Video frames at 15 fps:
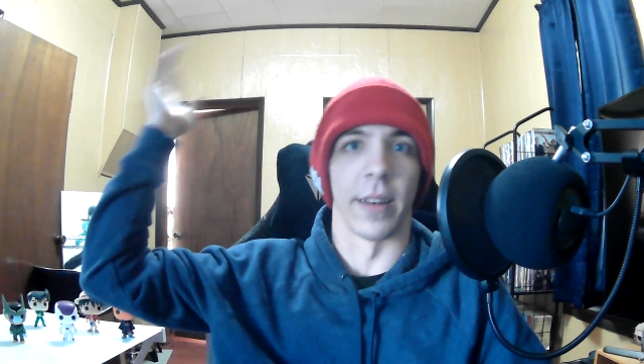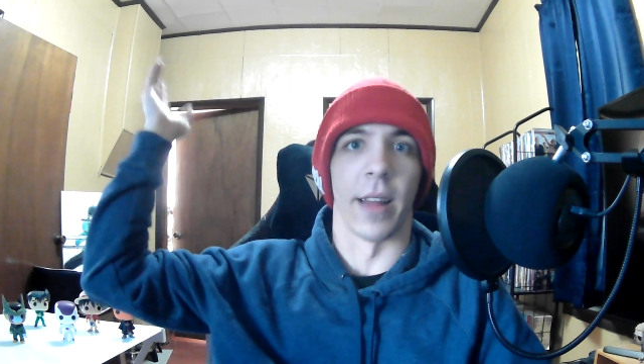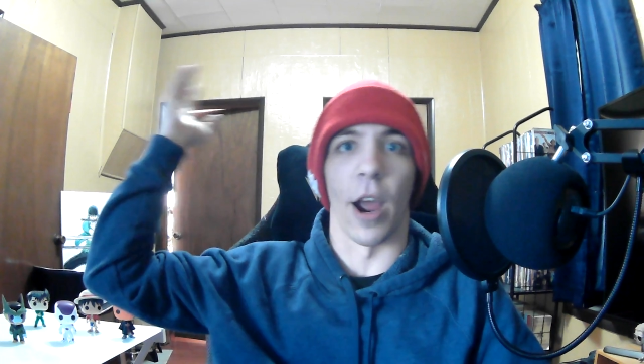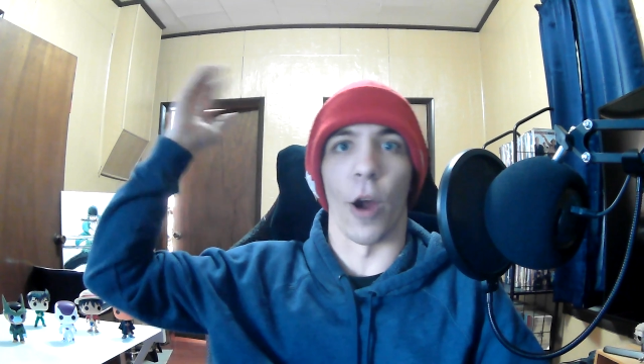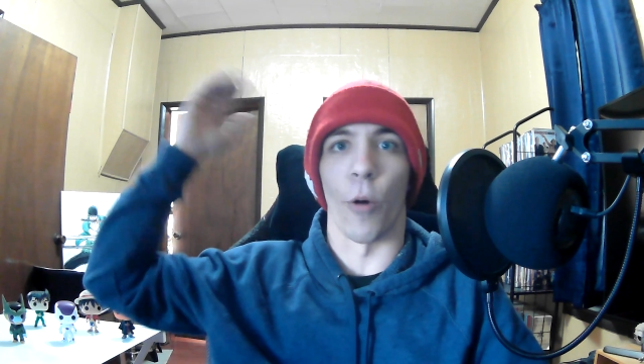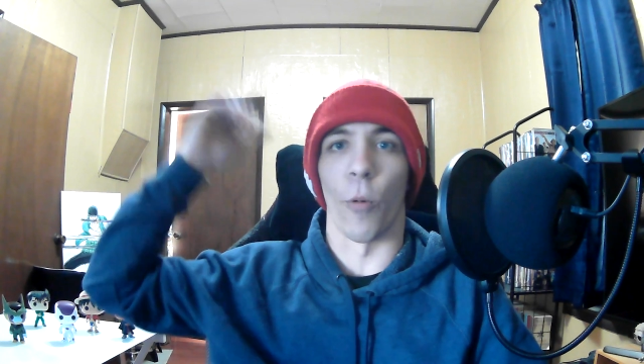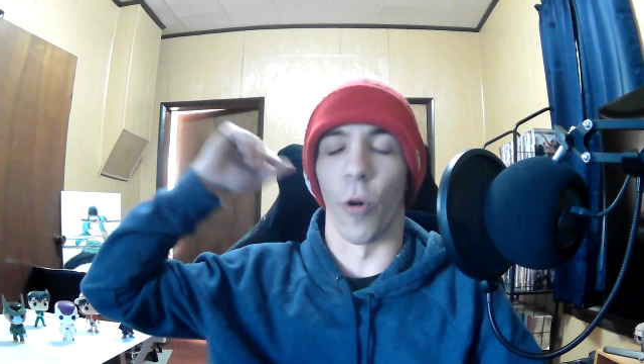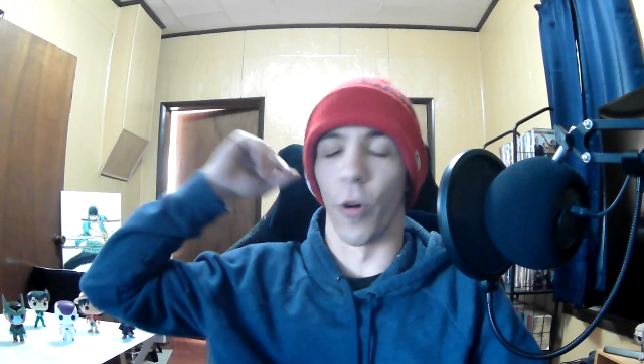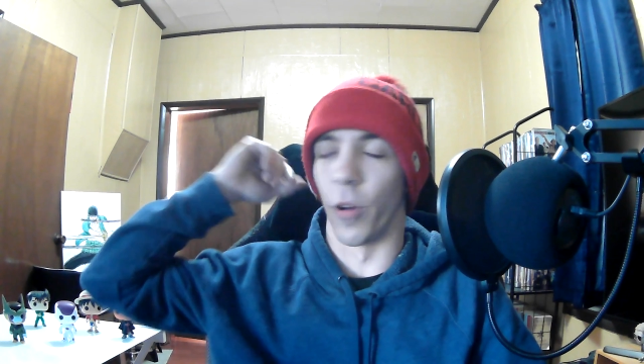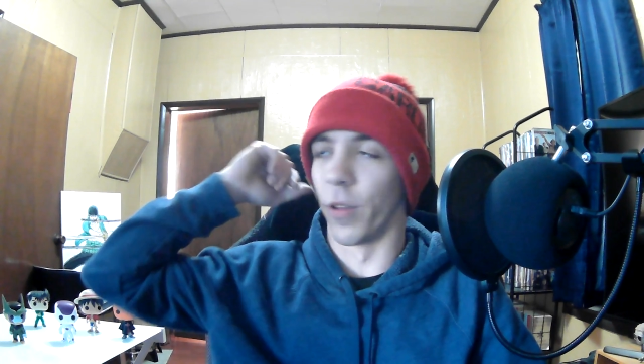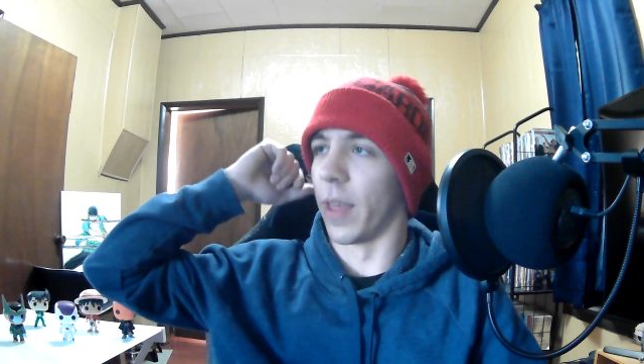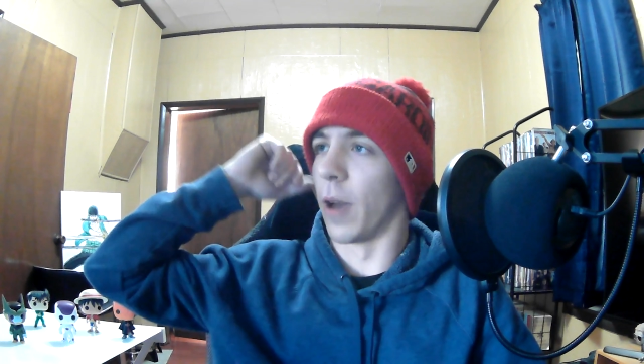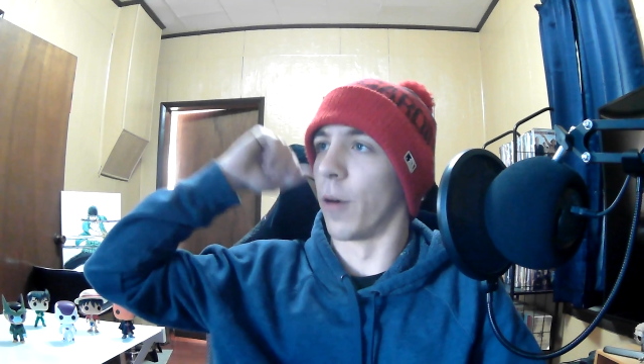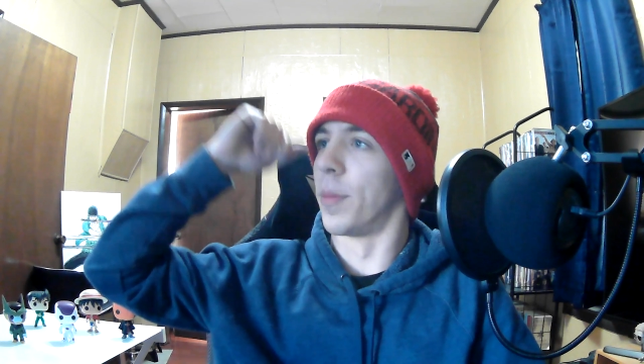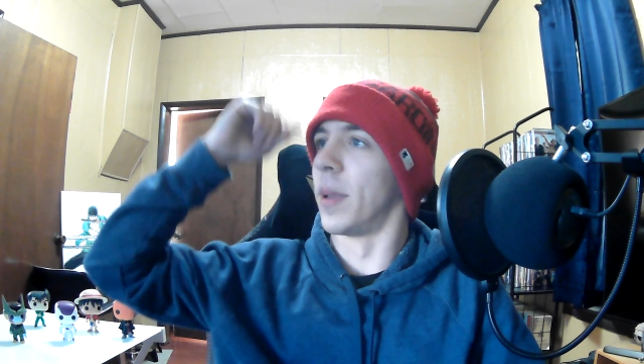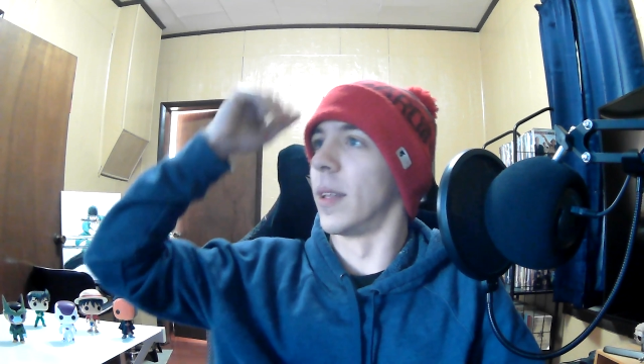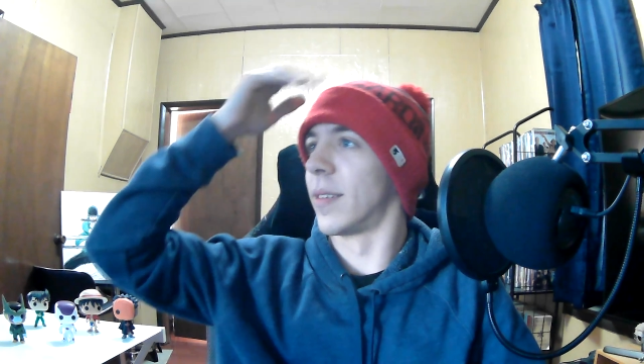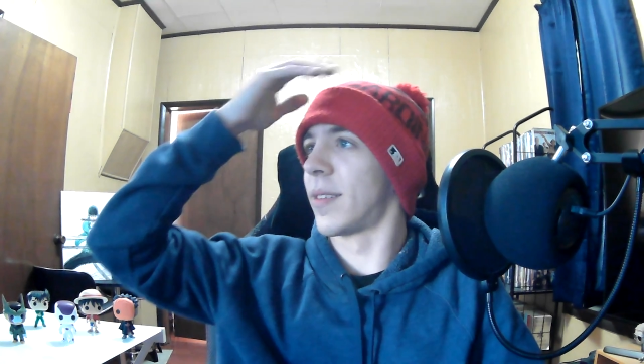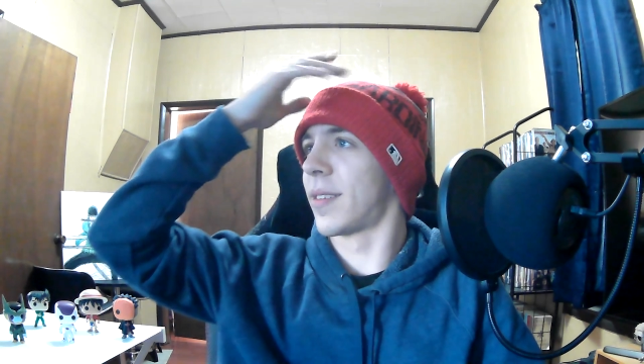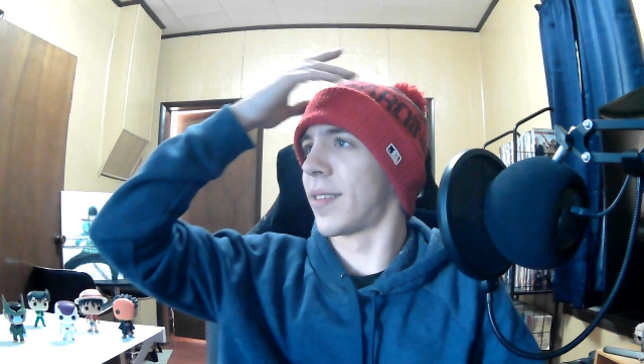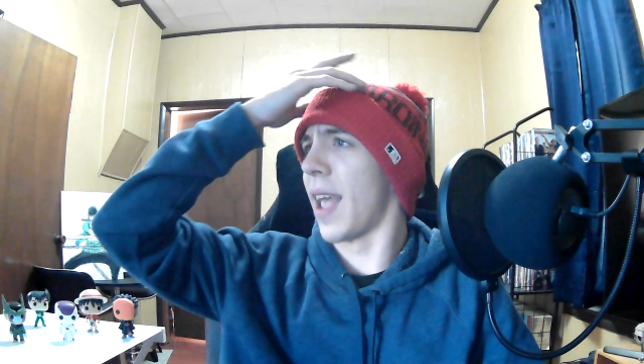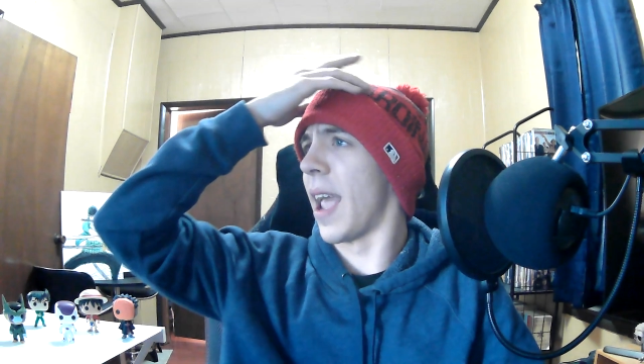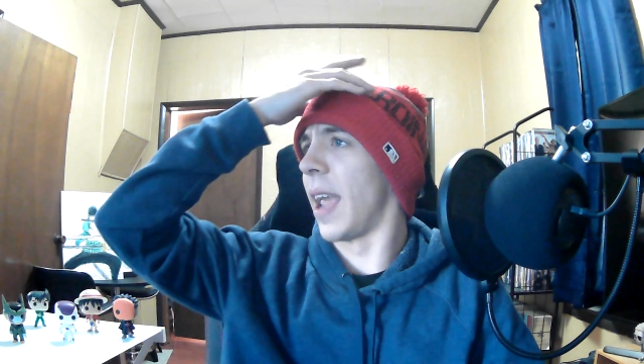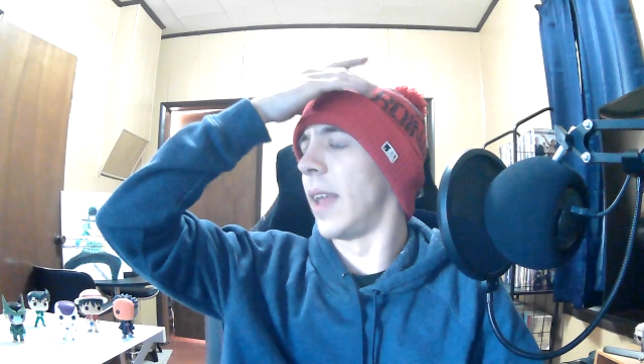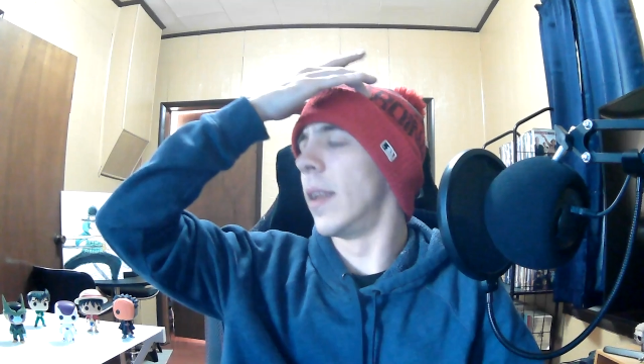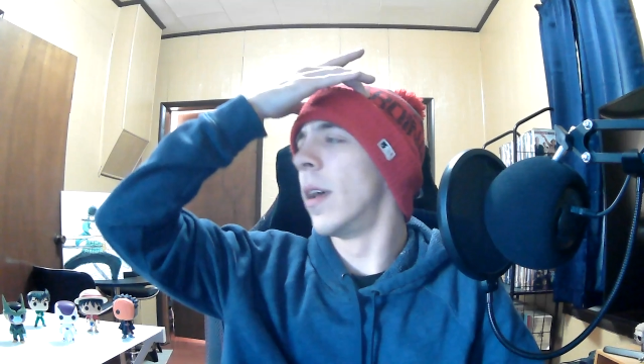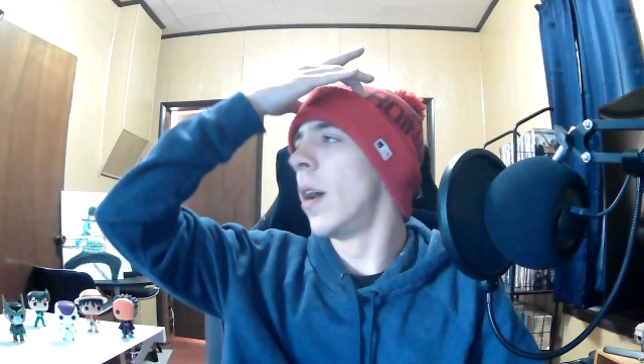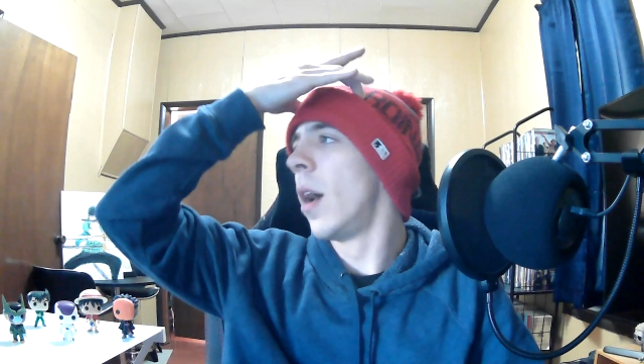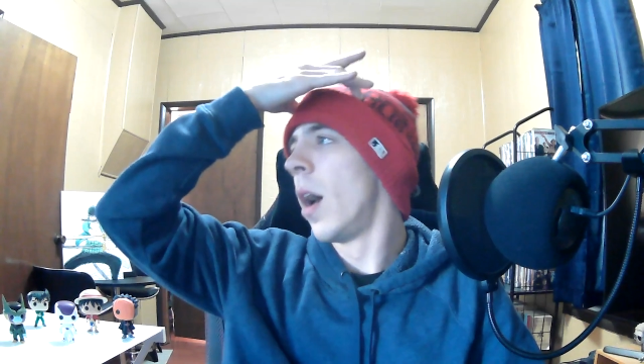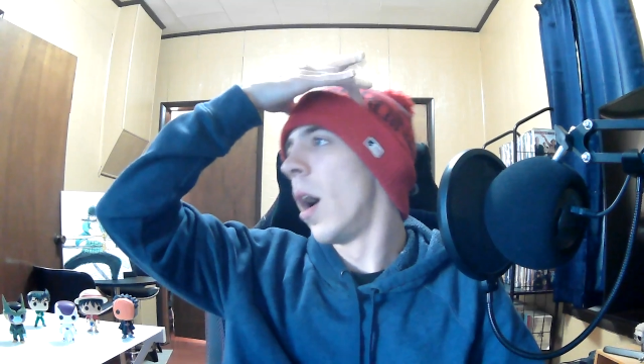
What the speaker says: entire world. That would be insane.